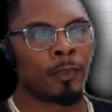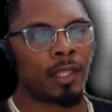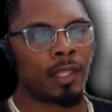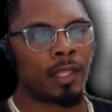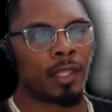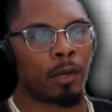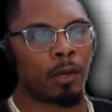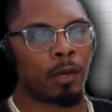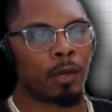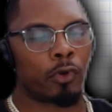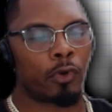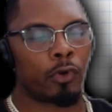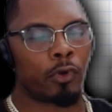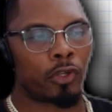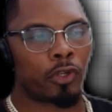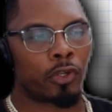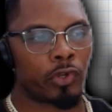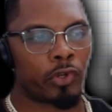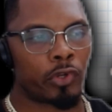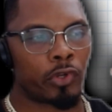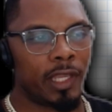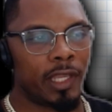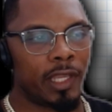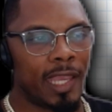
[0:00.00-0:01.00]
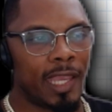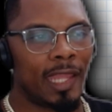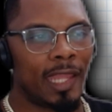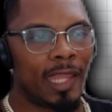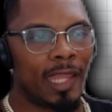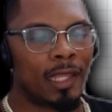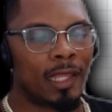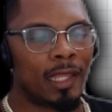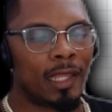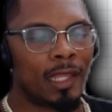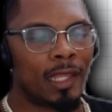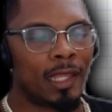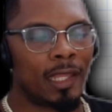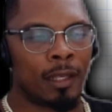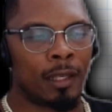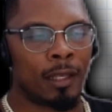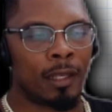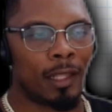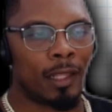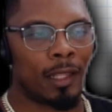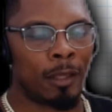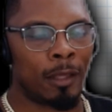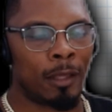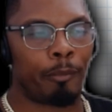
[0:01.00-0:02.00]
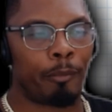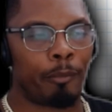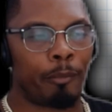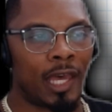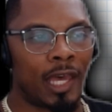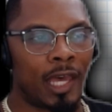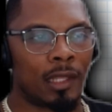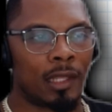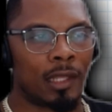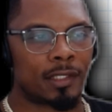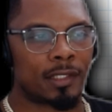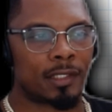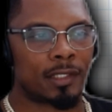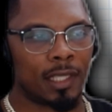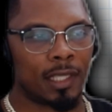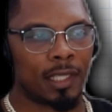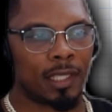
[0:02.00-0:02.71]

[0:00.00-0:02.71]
that were creating an imbalance